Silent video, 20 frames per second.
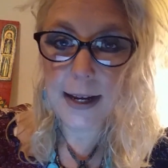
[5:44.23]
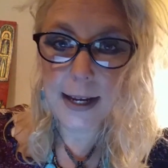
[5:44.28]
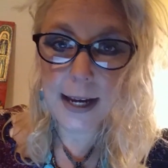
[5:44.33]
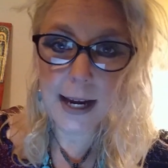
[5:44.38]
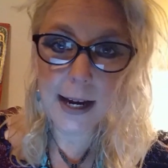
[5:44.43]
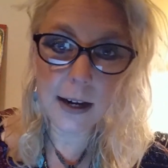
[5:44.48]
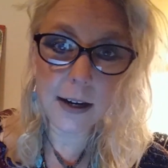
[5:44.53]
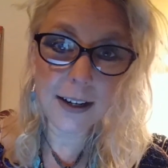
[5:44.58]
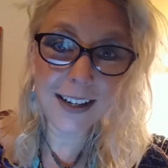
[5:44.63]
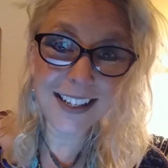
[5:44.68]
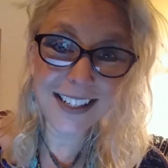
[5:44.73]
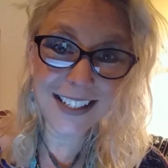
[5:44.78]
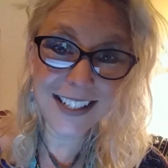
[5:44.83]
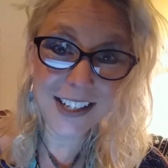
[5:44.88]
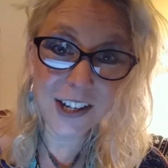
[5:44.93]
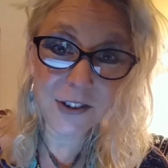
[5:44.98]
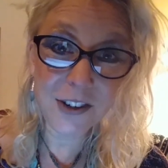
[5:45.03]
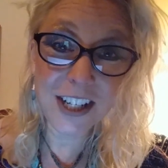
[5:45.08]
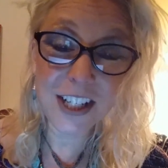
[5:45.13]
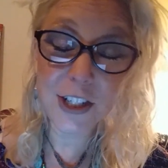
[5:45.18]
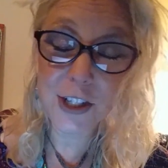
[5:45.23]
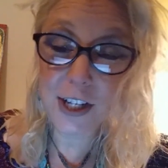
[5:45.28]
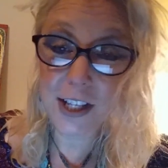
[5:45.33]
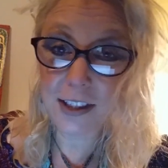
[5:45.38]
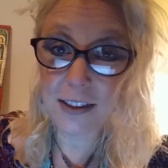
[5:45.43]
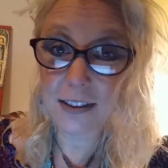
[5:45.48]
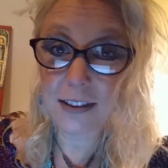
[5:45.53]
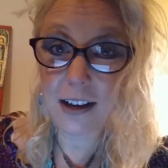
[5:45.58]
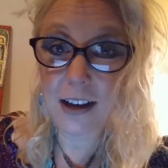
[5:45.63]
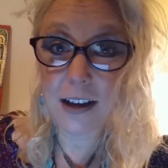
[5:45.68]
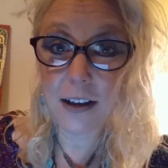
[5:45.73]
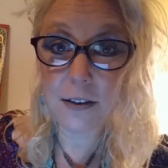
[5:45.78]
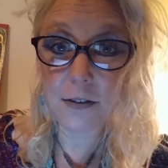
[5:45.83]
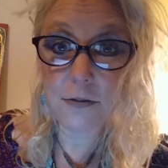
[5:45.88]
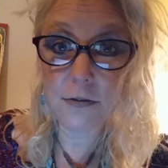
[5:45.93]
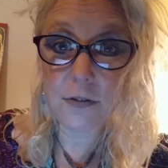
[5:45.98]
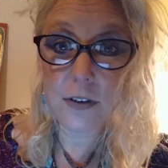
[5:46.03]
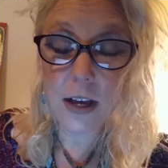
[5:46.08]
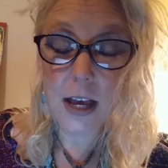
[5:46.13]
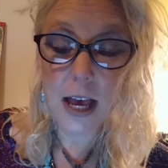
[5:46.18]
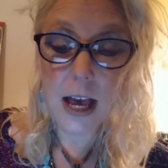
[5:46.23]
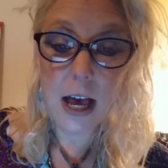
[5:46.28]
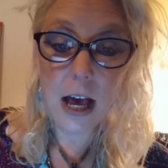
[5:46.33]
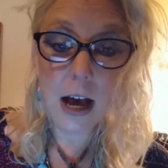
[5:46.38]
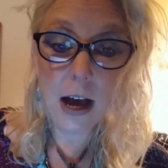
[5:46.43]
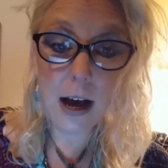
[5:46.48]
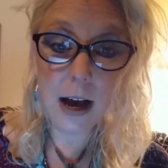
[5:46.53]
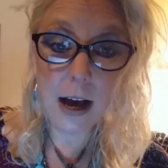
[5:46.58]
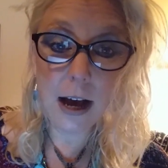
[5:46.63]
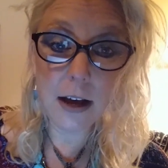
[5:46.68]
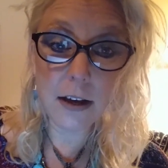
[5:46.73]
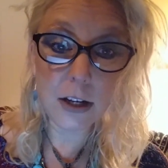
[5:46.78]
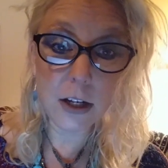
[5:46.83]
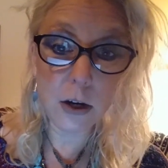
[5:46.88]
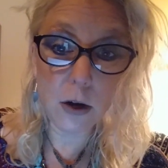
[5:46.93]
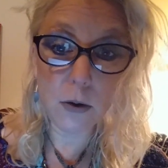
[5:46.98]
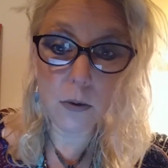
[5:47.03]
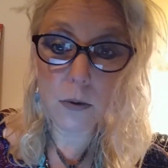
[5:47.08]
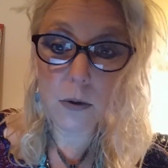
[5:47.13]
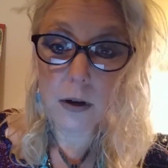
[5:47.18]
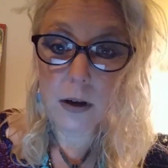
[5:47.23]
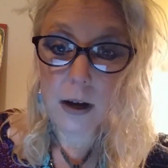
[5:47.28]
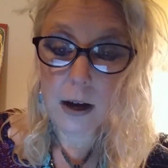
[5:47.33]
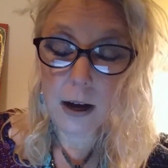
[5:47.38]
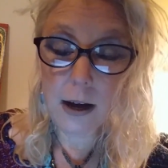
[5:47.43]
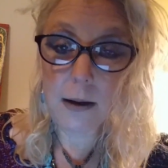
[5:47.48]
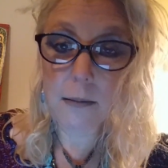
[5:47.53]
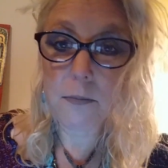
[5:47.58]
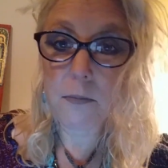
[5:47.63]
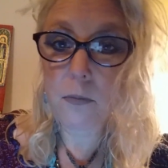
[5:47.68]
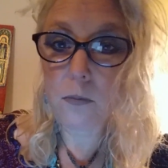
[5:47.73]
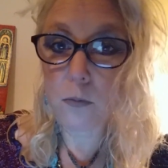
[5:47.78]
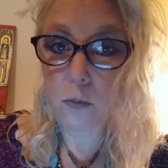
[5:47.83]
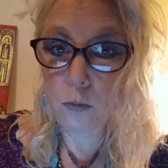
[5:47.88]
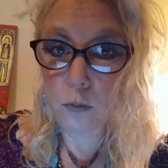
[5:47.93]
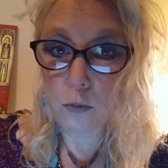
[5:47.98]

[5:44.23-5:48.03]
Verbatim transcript: care, consideration, love, uh, you know, um,